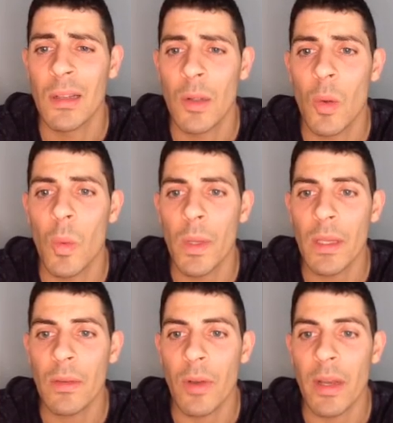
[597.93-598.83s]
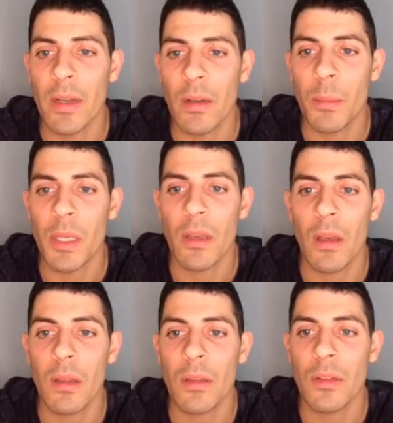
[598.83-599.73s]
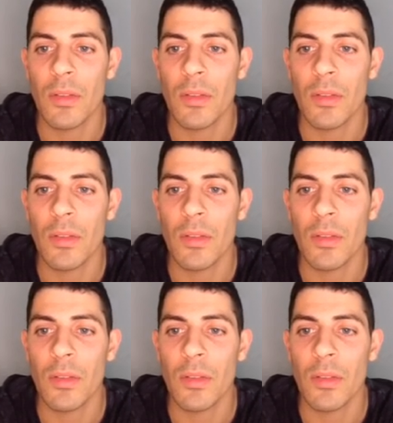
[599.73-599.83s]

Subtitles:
queen right here because